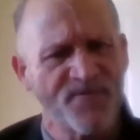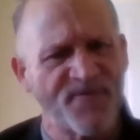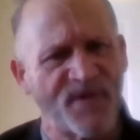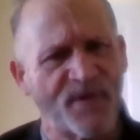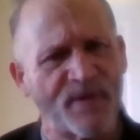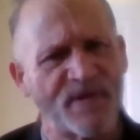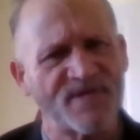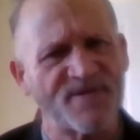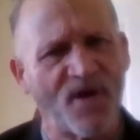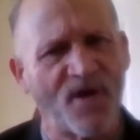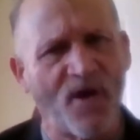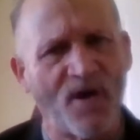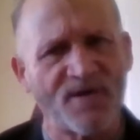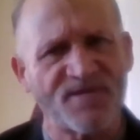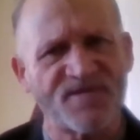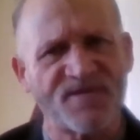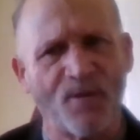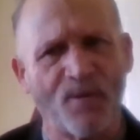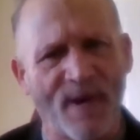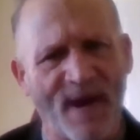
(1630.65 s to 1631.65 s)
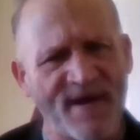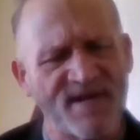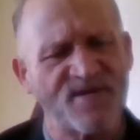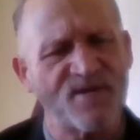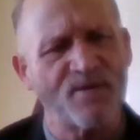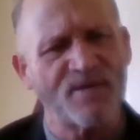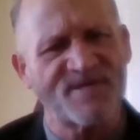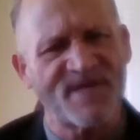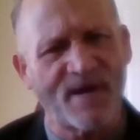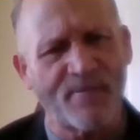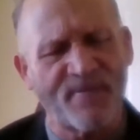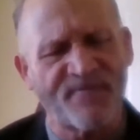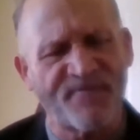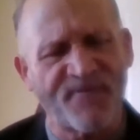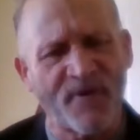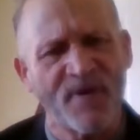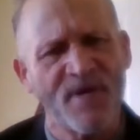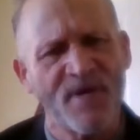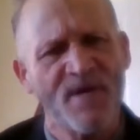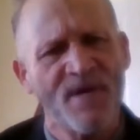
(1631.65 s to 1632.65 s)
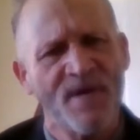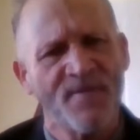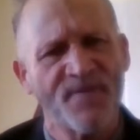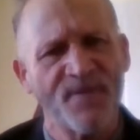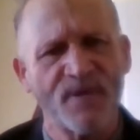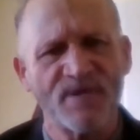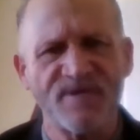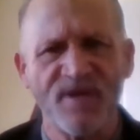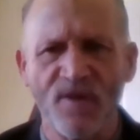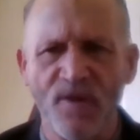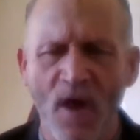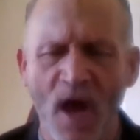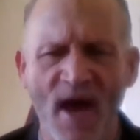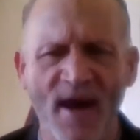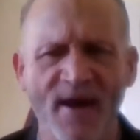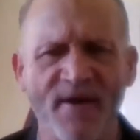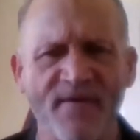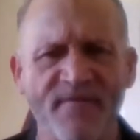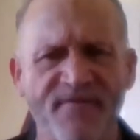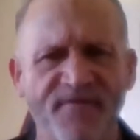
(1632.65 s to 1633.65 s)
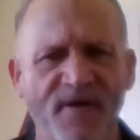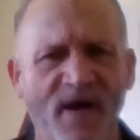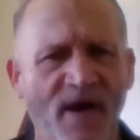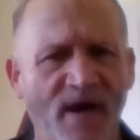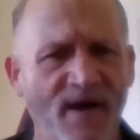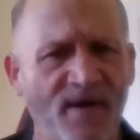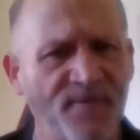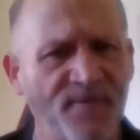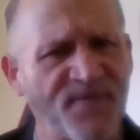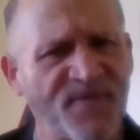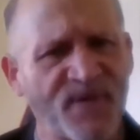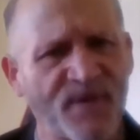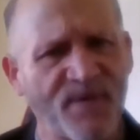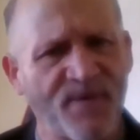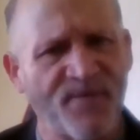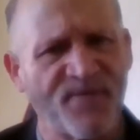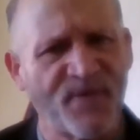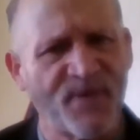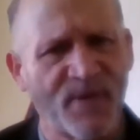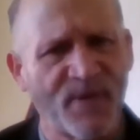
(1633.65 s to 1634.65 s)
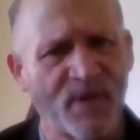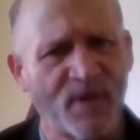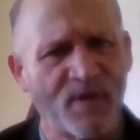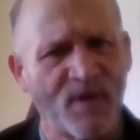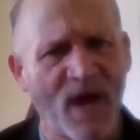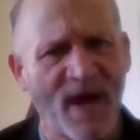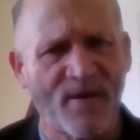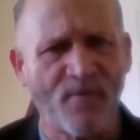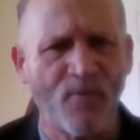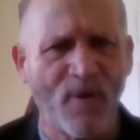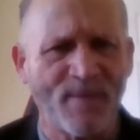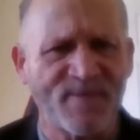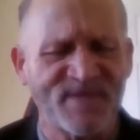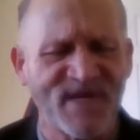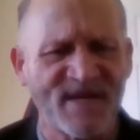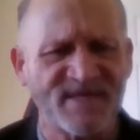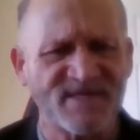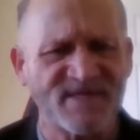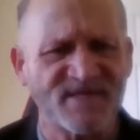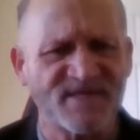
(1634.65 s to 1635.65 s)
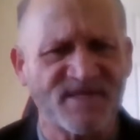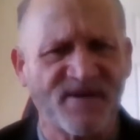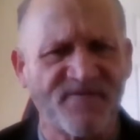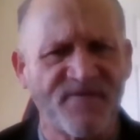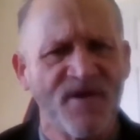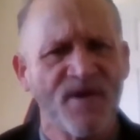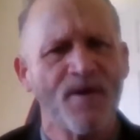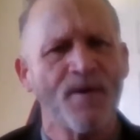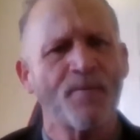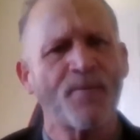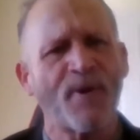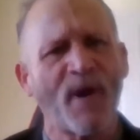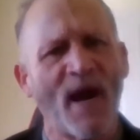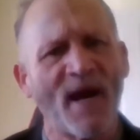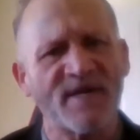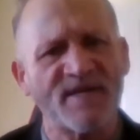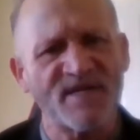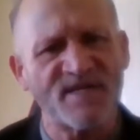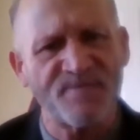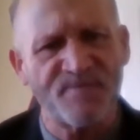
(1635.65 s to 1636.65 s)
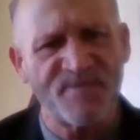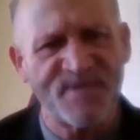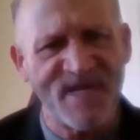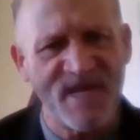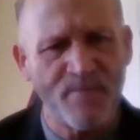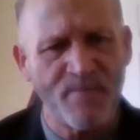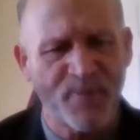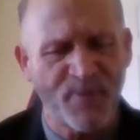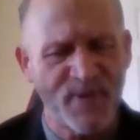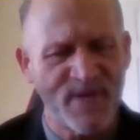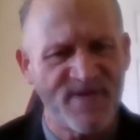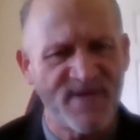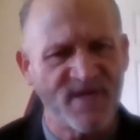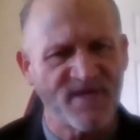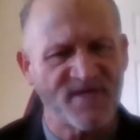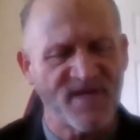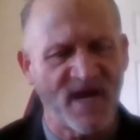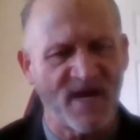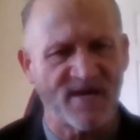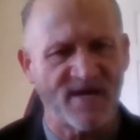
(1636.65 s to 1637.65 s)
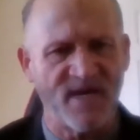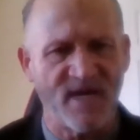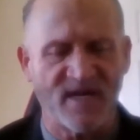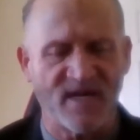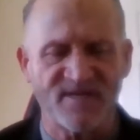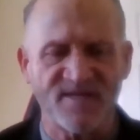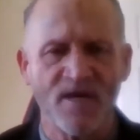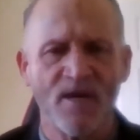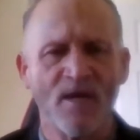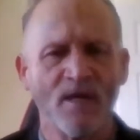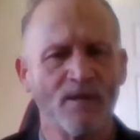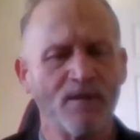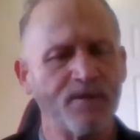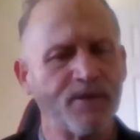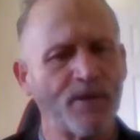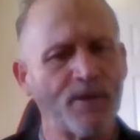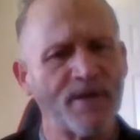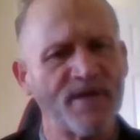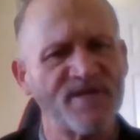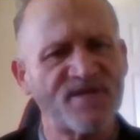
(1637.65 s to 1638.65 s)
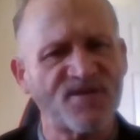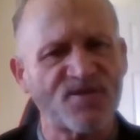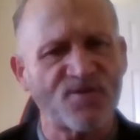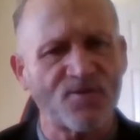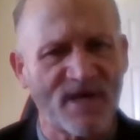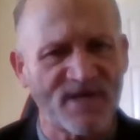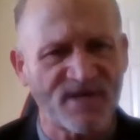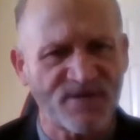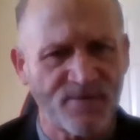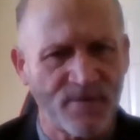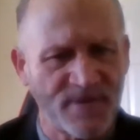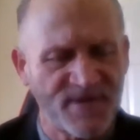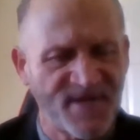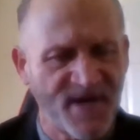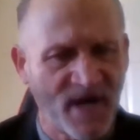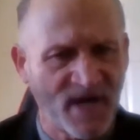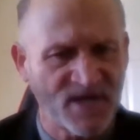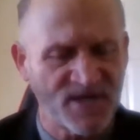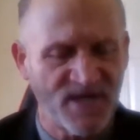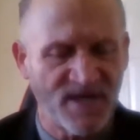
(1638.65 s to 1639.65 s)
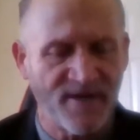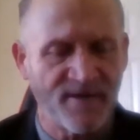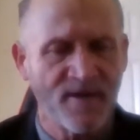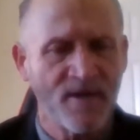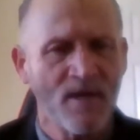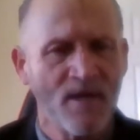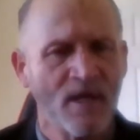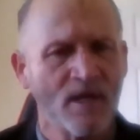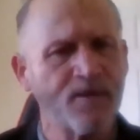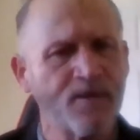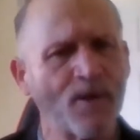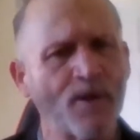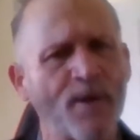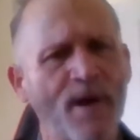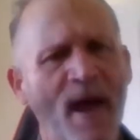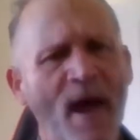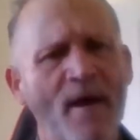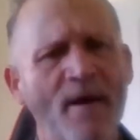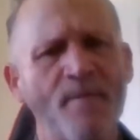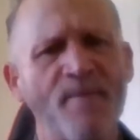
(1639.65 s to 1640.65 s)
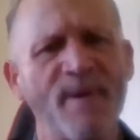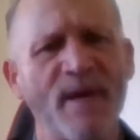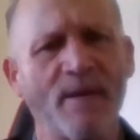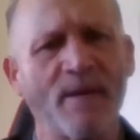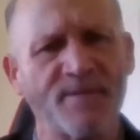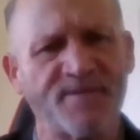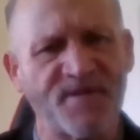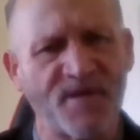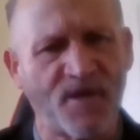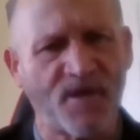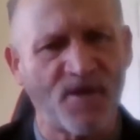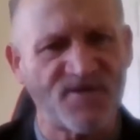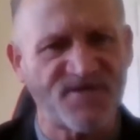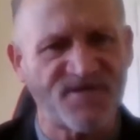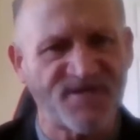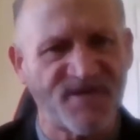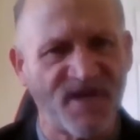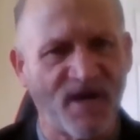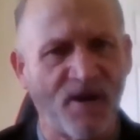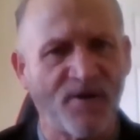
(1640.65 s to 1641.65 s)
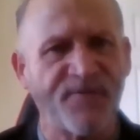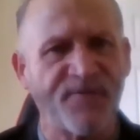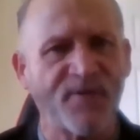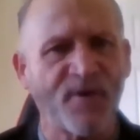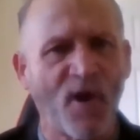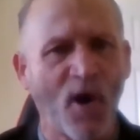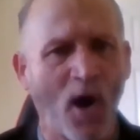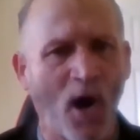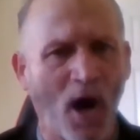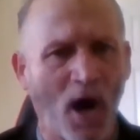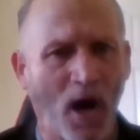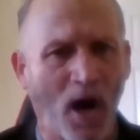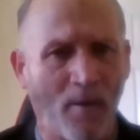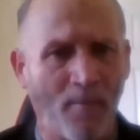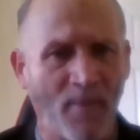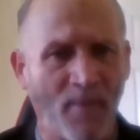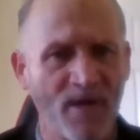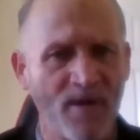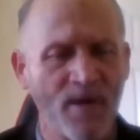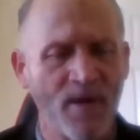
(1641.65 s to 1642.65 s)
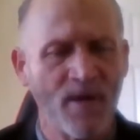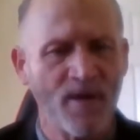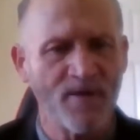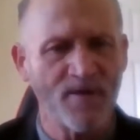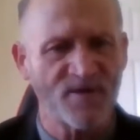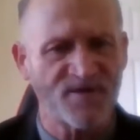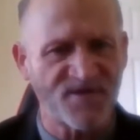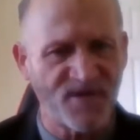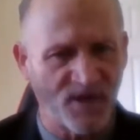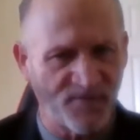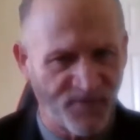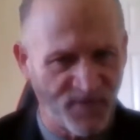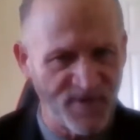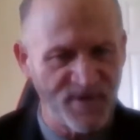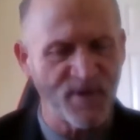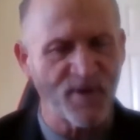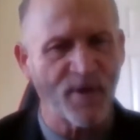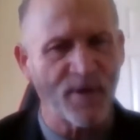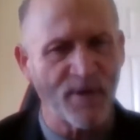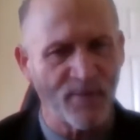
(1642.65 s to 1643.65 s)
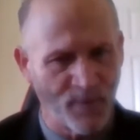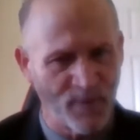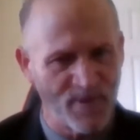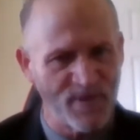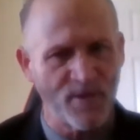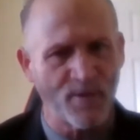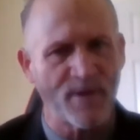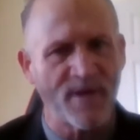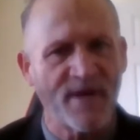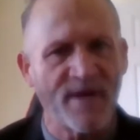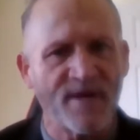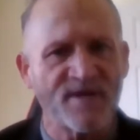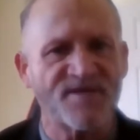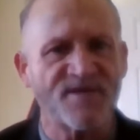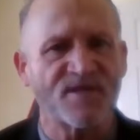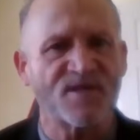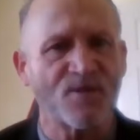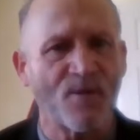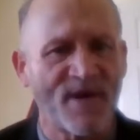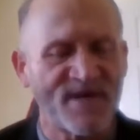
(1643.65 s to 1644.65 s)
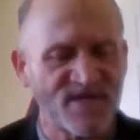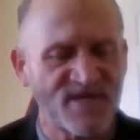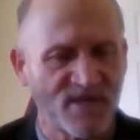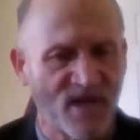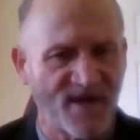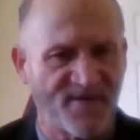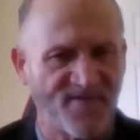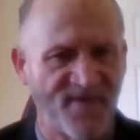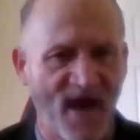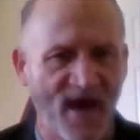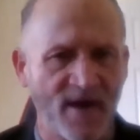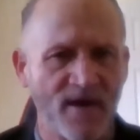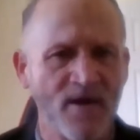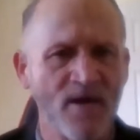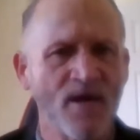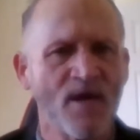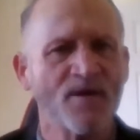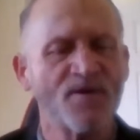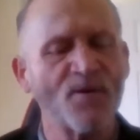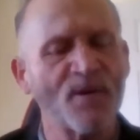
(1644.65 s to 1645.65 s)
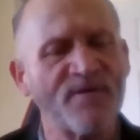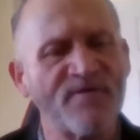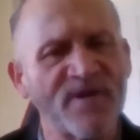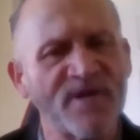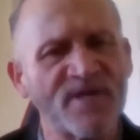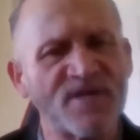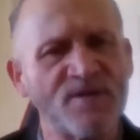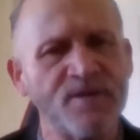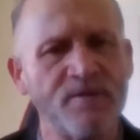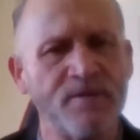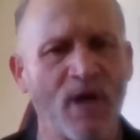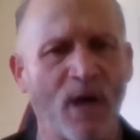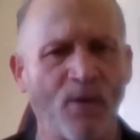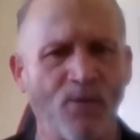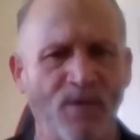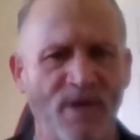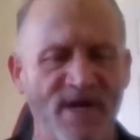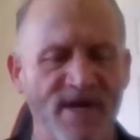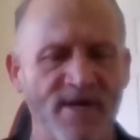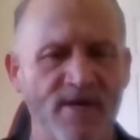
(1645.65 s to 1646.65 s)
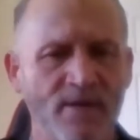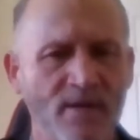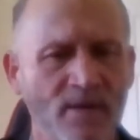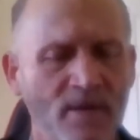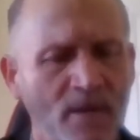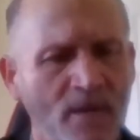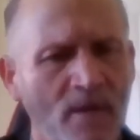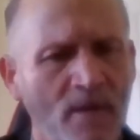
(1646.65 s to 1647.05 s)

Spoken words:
There is also, what I do is I refer, there's a lot of, there are a lot of websites and stuff, practice deep breathing techniques, learning stress reduction, learn how to be able to self-calm yourself when you're in a situation like that. Don't ever get too lonely.